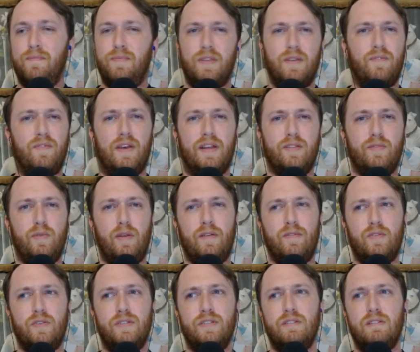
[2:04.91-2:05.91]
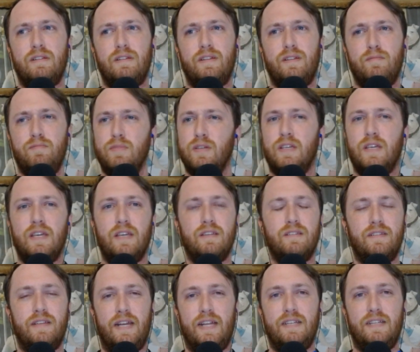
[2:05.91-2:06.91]
In fact, whenever McGee
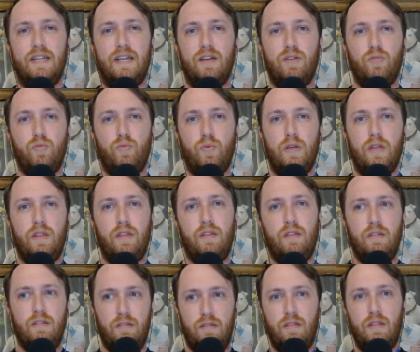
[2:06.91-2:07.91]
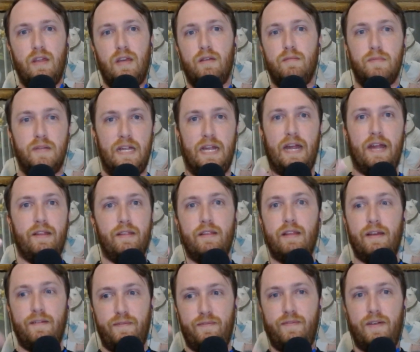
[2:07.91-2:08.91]
sat down with them and had
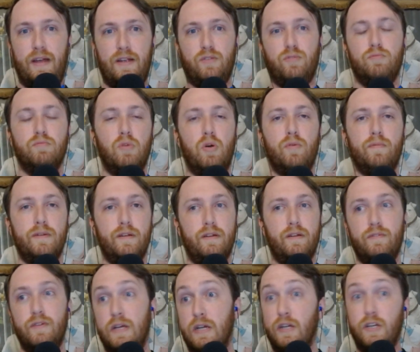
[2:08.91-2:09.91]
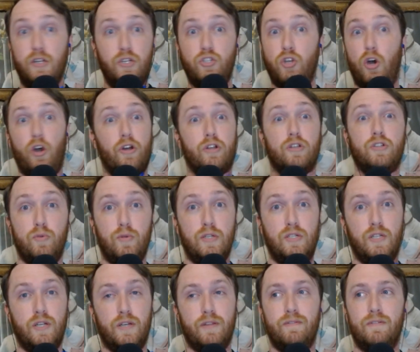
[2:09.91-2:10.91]
that final moment of talk to
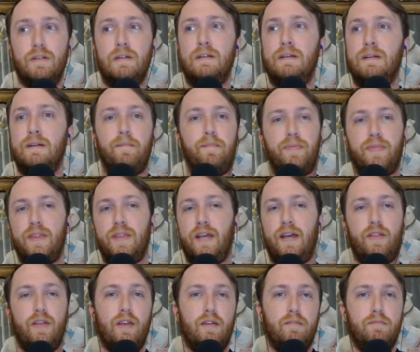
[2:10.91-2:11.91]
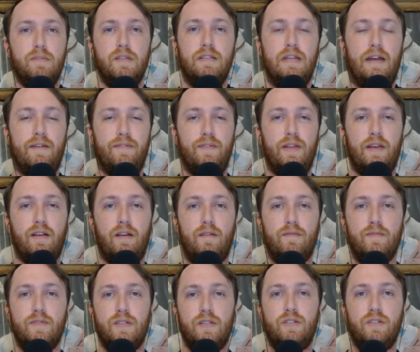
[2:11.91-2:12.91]
each other, I think I missed half of that
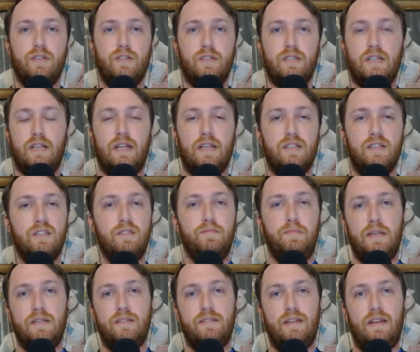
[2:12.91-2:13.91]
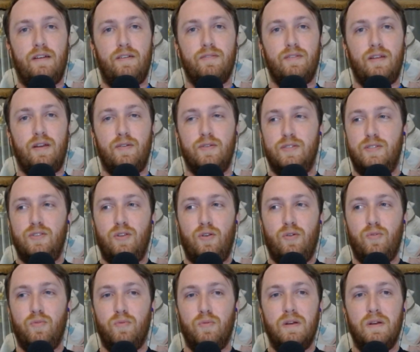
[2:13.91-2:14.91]
conversation because I kind of spaced out. I was
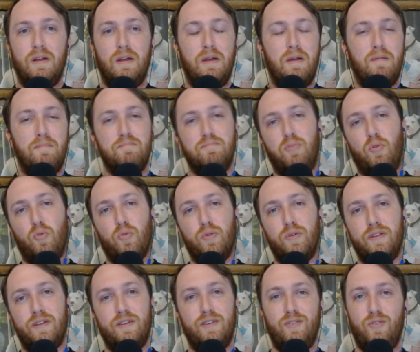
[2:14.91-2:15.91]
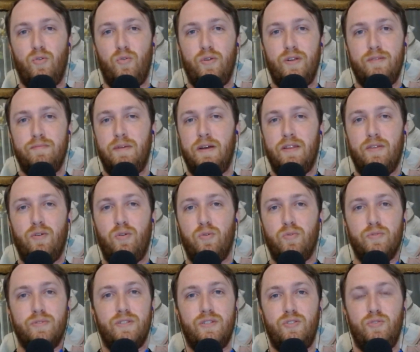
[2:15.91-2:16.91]
so bored and annoyed by the
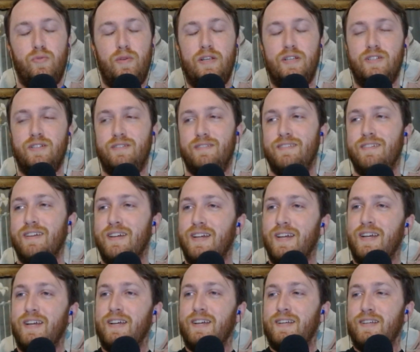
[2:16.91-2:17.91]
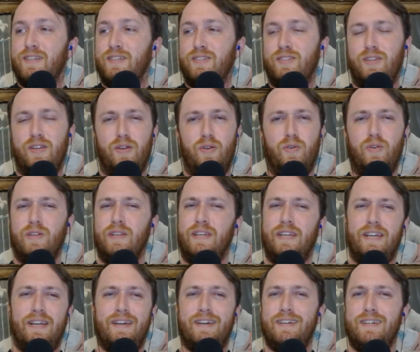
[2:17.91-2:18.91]
whole situation. So,
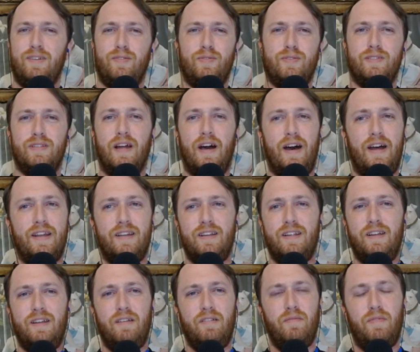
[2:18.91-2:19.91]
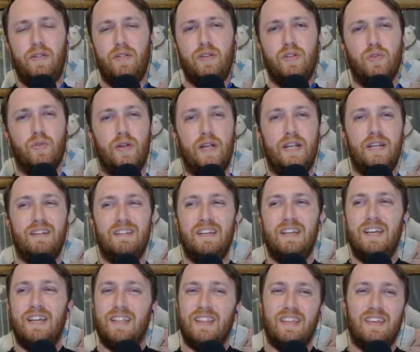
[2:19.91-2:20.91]
yeah, it was not very great.
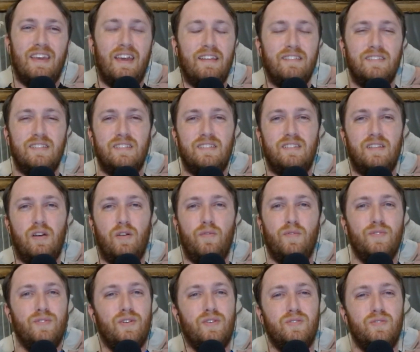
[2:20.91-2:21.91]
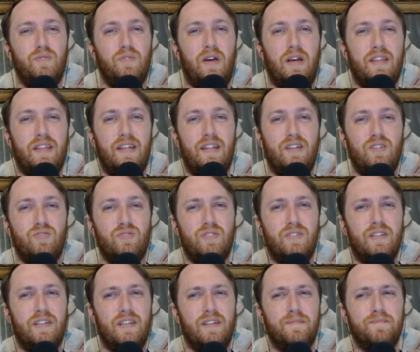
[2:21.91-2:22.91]
The case itself was also not that
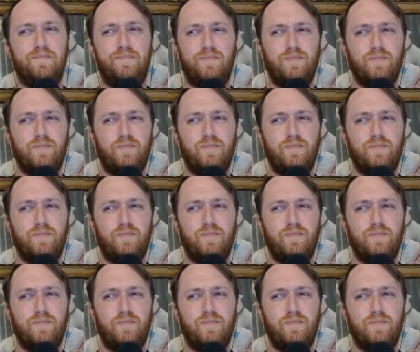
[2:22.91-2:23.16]
interesting.